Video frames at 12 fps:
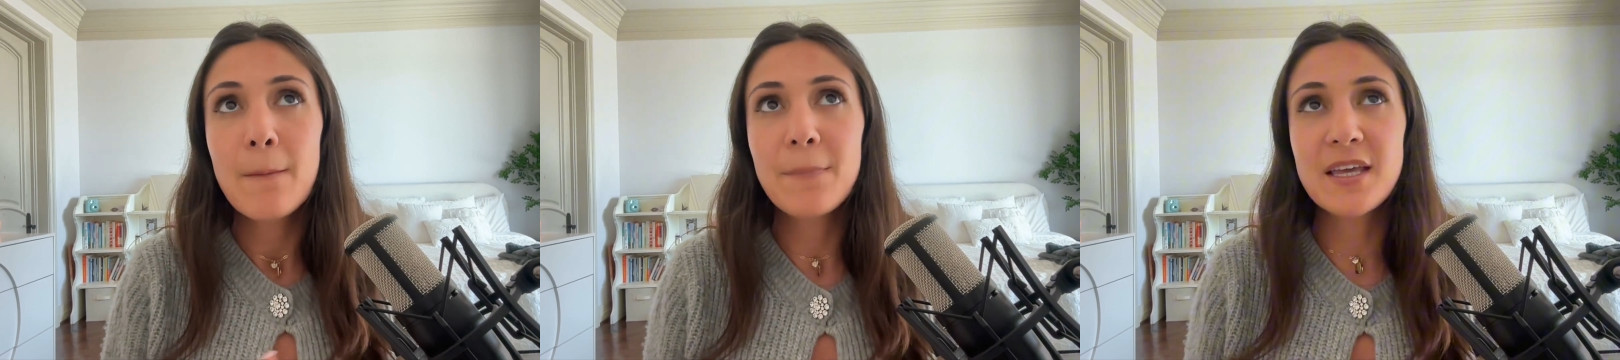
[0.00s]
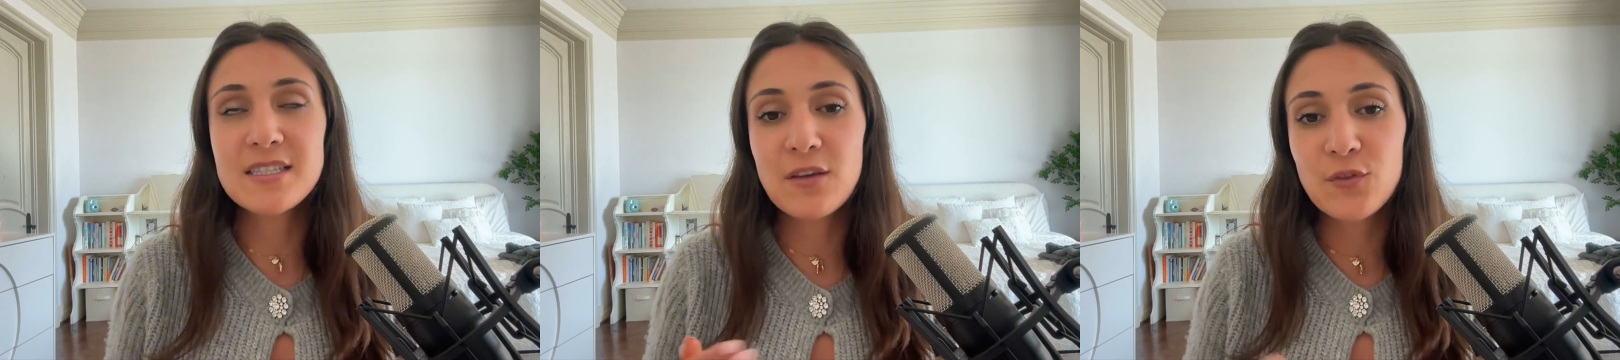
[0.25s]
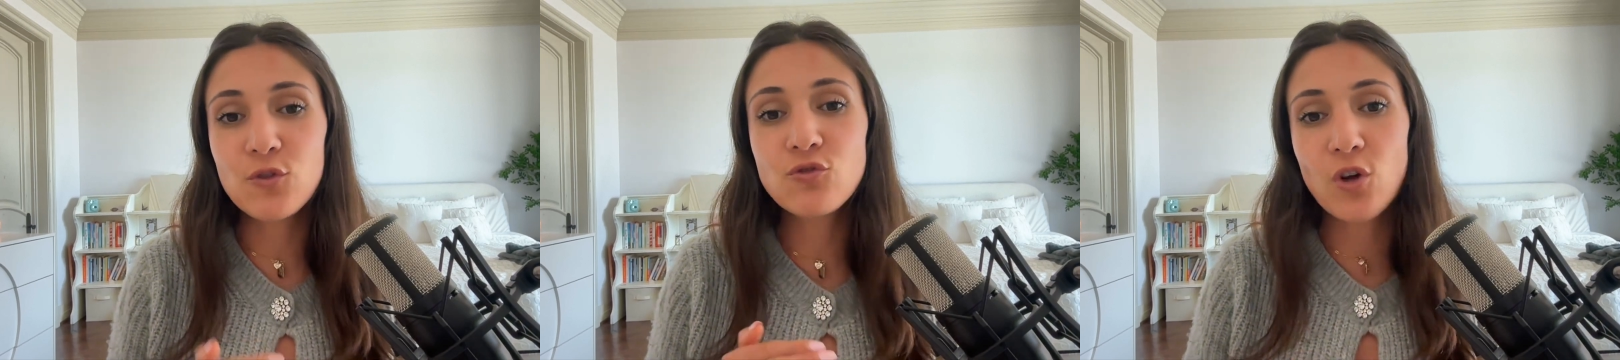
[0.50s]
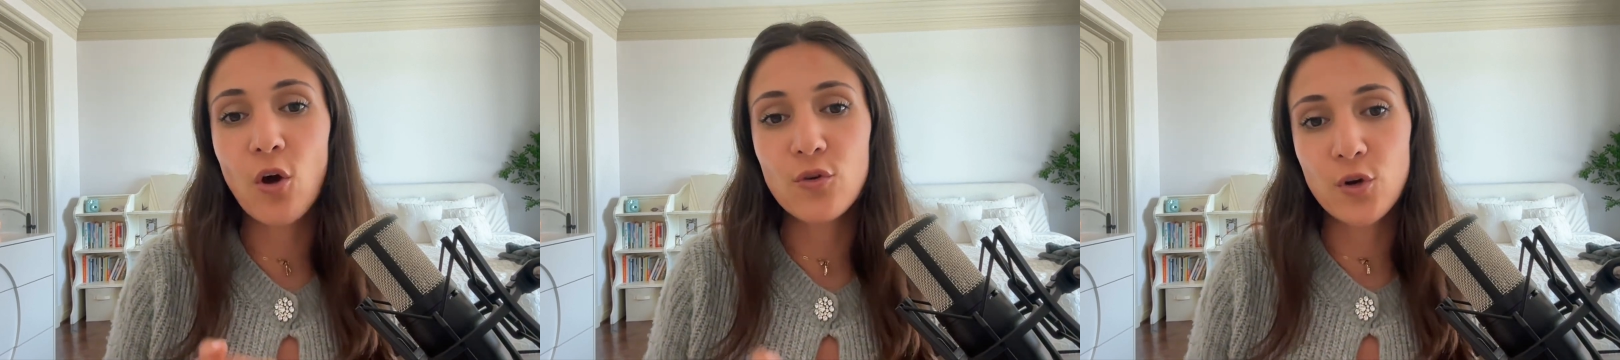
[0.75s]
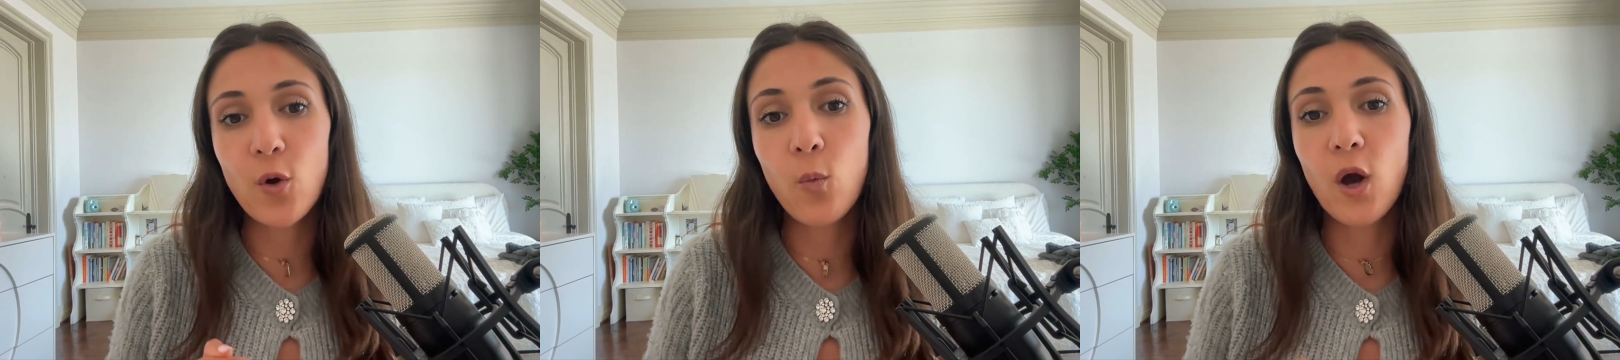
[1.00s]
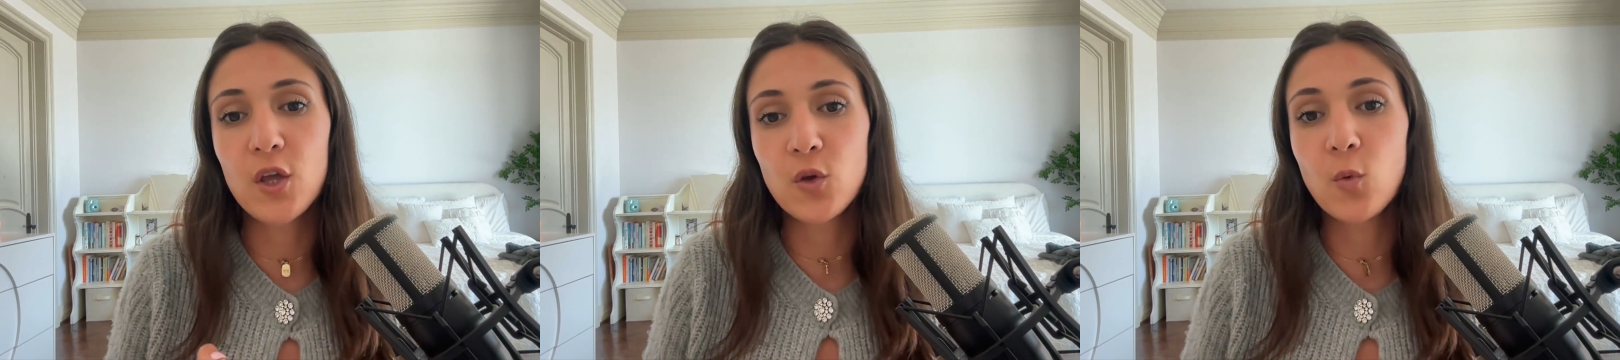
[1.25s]
Because if you don't know
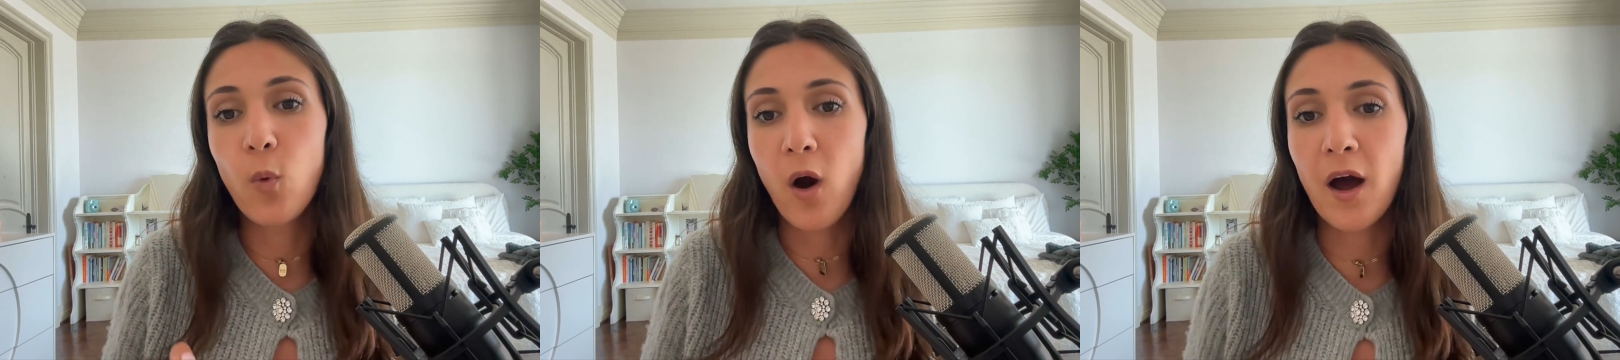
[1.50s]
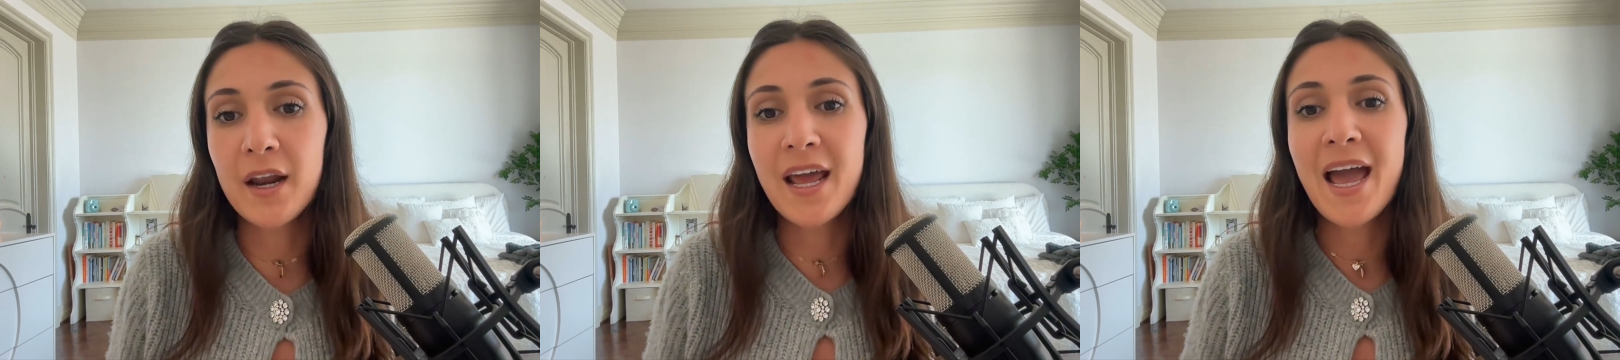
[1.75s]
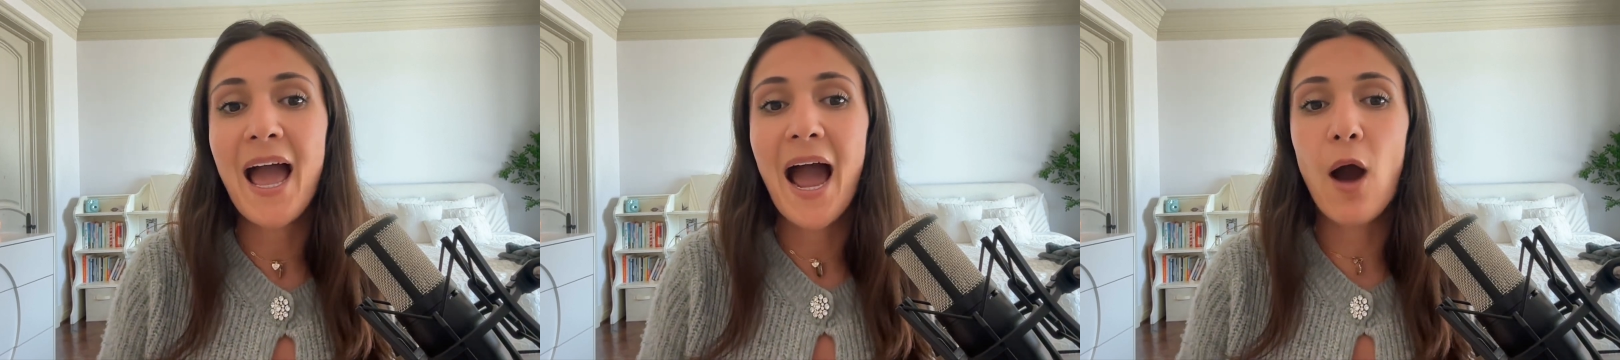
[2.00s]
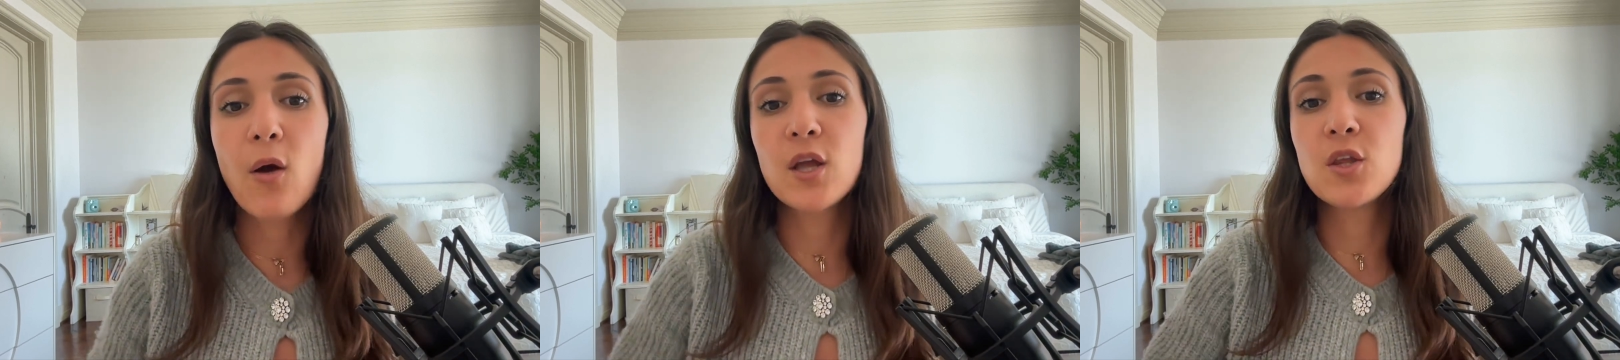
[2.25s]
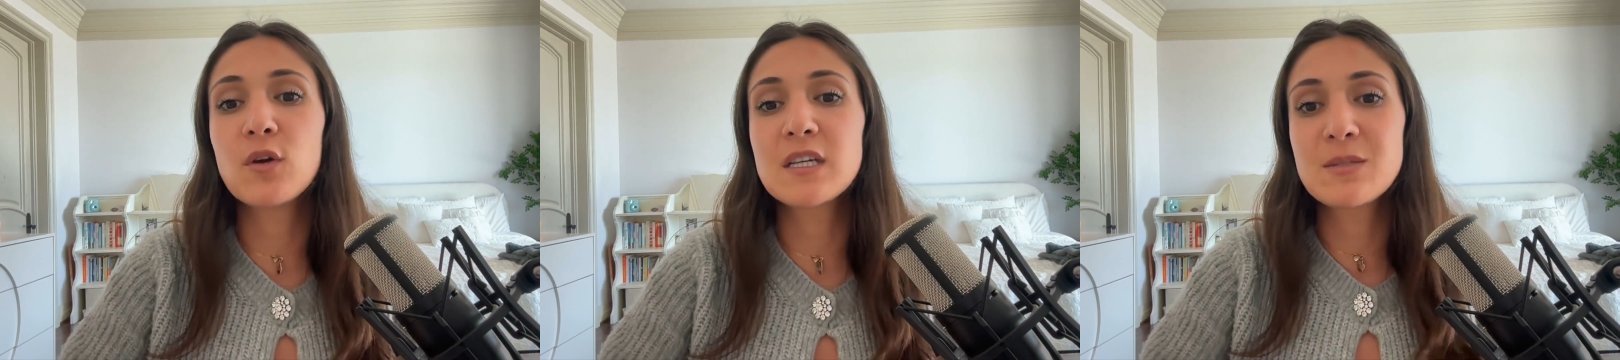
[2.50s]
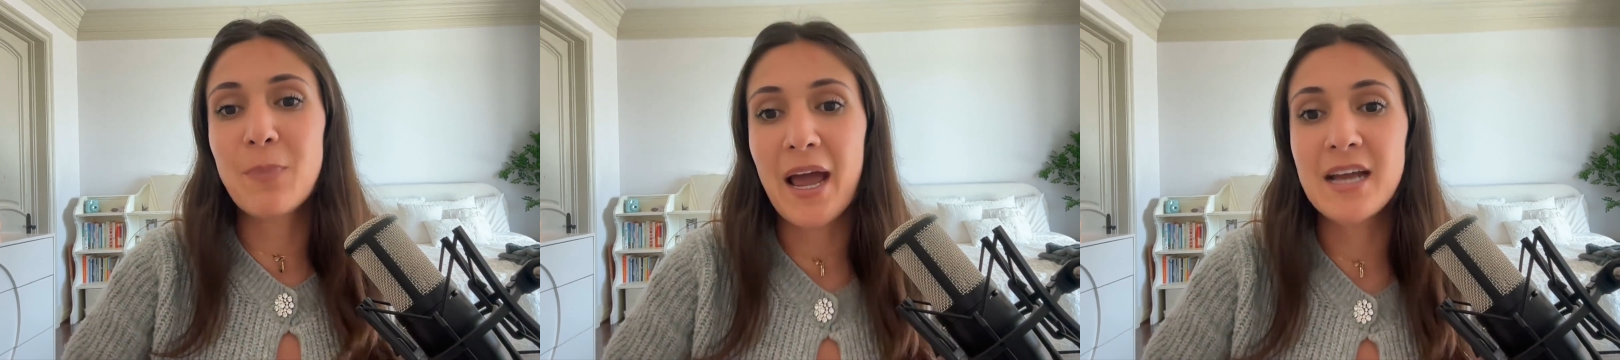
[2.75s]
what you want, how can you
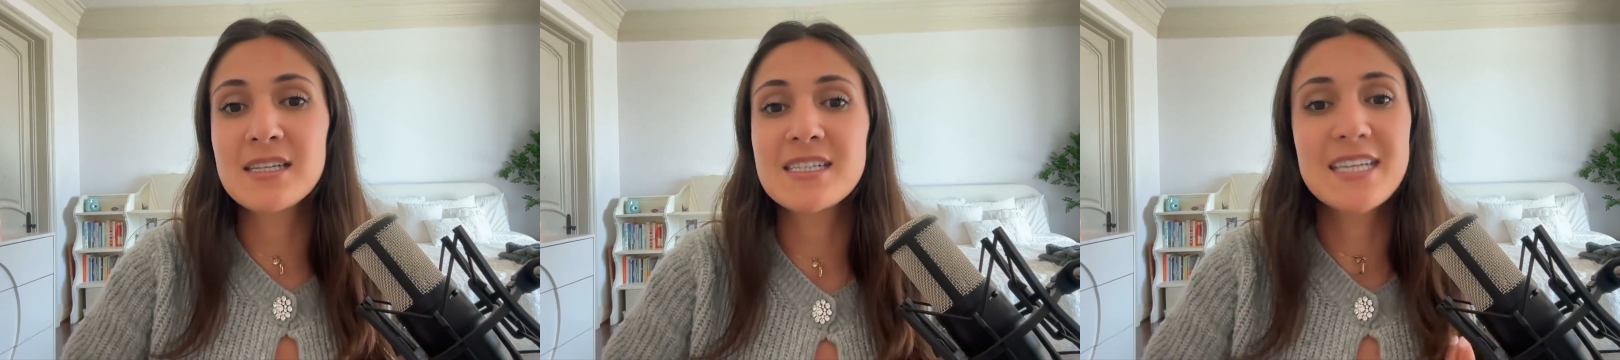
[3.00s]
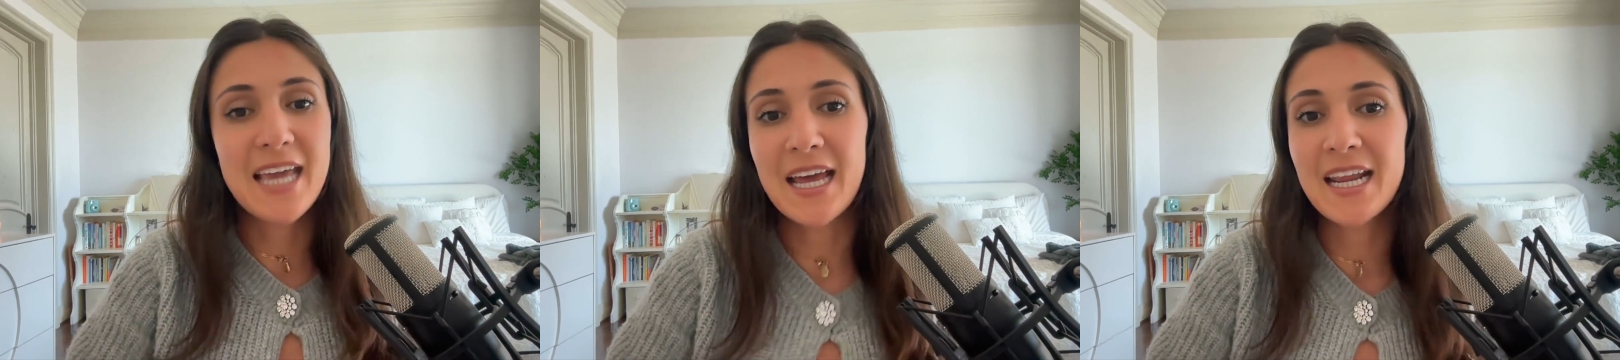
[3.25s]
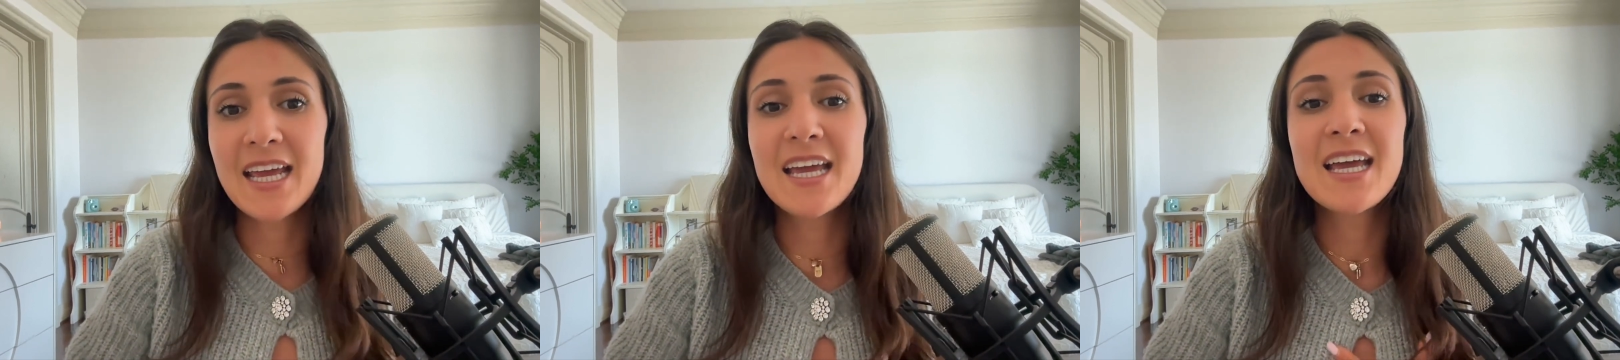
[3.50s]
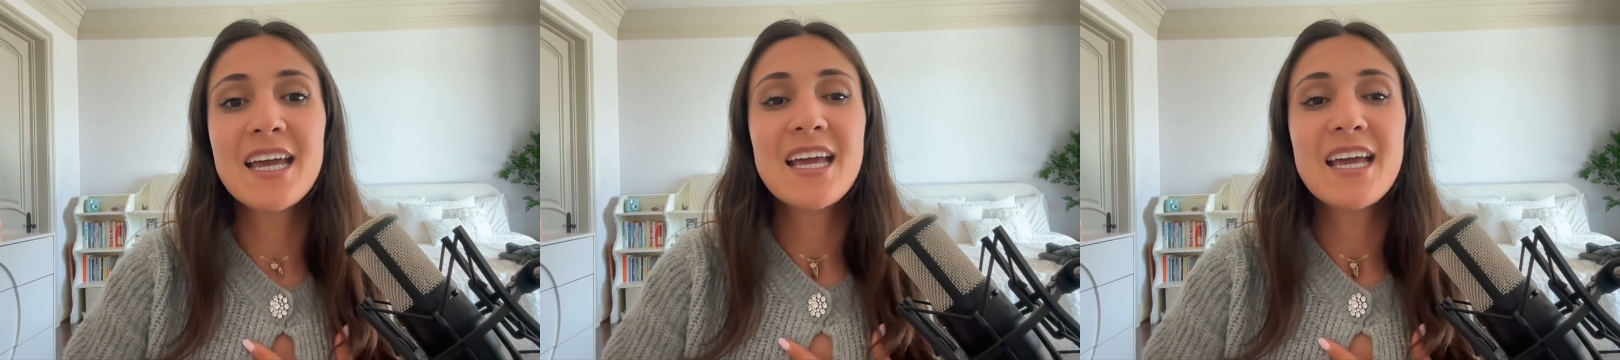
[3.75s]
expect to get it?